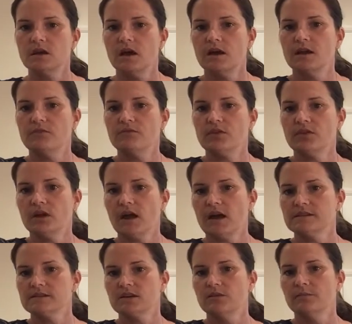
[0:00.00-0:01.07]
and everything
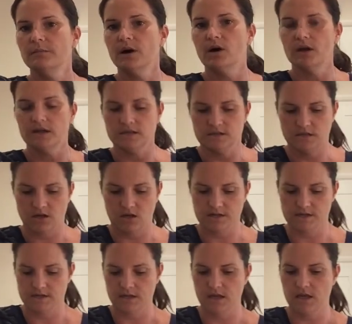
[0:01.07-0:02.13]
has combined
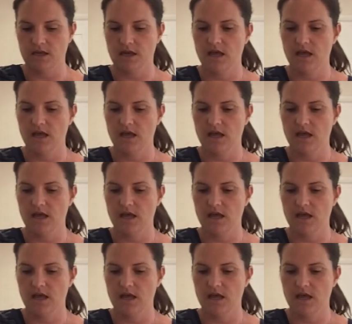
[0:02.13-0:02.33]
nicely.